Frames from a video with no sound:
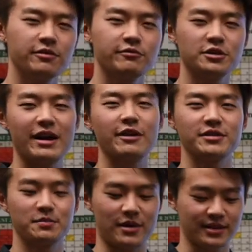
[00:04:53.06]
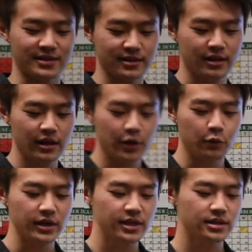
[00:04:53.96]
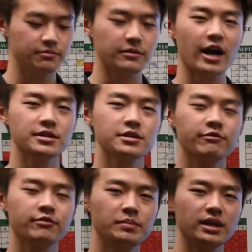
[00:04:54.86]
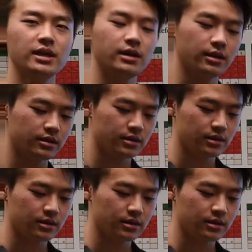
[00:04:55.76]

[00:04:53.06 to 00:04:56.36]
retract response, we need to constantly repeat